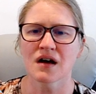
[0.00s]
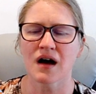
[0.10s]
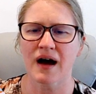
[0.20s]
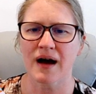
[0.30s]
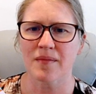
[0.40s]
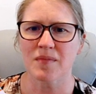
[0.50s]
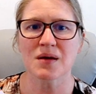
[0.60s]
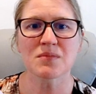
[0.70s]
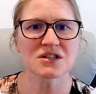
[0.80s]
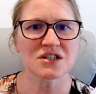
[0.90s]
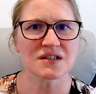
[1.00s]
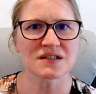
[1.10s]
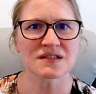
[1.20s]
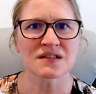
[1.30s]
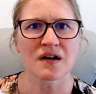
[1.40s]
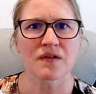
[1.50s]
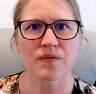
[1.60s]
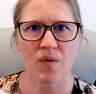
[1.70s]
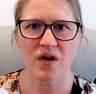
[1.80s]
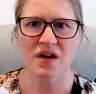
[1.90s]
images
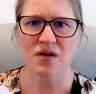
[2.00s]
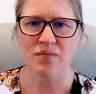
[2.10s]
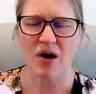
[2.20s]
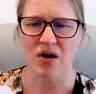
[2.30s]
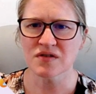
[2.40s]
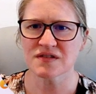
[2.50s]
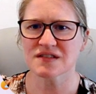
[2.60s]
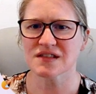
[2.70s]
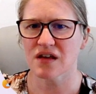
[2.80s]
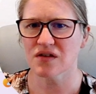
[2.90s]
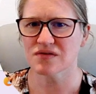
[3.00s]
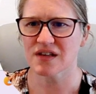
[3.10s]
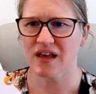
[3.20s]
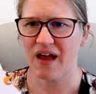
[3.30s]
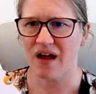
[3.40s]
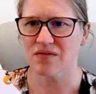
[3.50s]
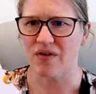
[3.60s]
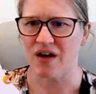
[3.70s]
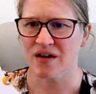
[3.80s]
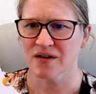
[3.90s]
for your posts using
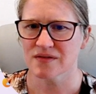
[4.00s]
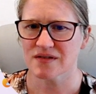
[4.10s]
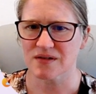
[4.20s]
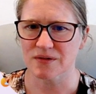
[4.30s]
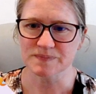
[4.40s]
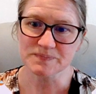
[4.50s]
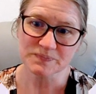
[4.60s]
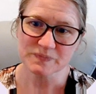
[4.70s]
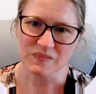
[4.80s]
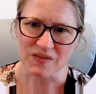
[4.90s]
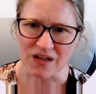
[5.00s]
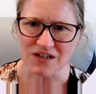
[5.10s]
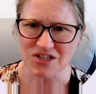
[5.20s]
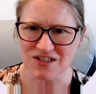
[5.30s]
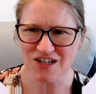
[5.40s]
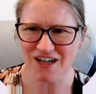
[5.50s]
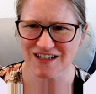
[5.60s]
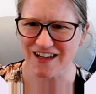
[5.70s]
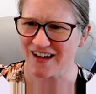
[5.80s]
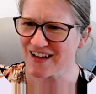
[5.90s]
Canva. So just an
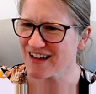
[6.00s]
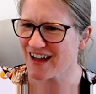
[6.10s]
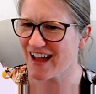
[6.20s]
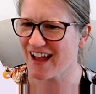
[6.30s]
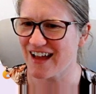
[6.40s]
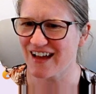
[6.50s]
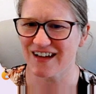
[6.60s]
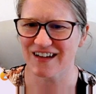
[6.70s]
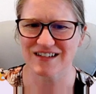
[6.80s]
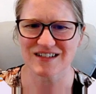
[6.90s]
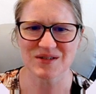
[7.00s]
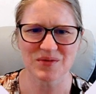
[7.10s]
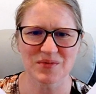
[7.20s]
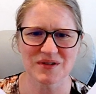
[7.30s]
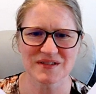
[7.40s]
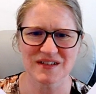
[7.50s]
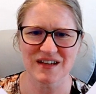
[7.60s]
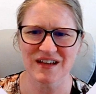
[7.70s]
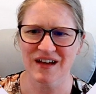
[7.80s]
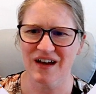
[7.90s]
idea, and we'll
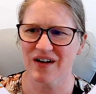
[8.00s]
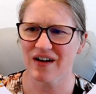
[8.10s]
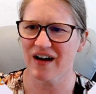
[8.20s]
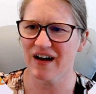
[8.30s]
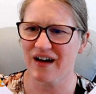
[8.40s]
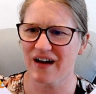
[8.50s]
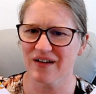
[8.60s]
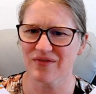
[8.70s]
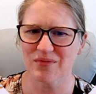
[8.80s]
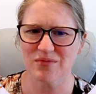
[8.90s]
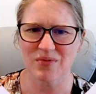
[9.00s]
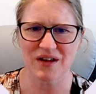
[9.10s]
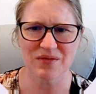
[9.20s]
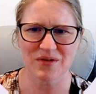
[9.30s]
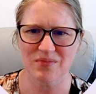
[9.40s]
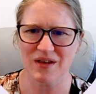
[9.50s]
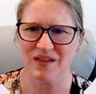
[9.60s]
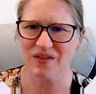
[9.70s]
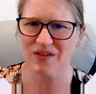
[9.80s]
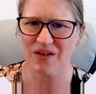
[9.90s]
see if everybody would be
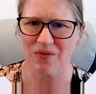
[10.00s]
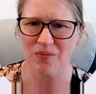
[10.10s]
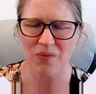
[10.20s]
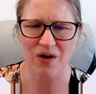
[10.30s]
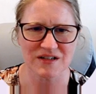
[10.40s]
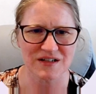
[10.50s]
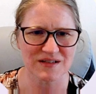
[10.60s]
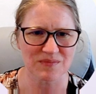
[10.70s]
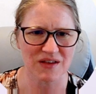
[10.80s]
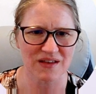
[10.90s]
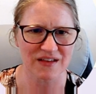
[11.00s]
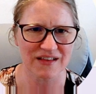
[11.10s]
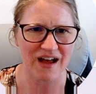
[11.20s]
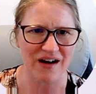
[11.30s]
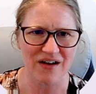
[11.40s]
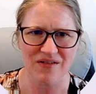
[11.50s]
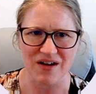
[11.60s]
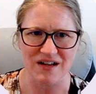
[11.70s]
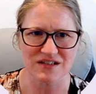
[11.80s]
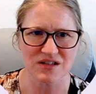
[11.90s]
wanting something like that. All
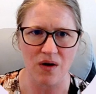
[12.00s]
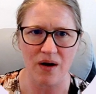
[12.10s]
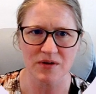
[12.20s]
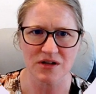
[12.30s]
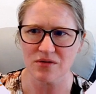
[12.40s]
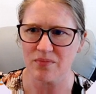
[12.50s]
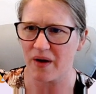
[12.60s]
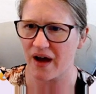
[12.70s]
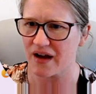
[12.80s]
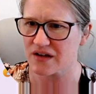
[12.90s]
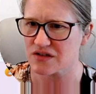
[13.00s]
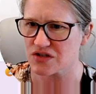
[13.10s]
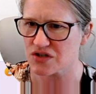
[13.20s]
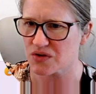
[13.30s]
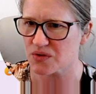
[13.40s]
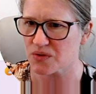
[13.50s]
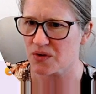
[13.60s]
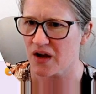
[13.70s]
right, so I'm going to go back to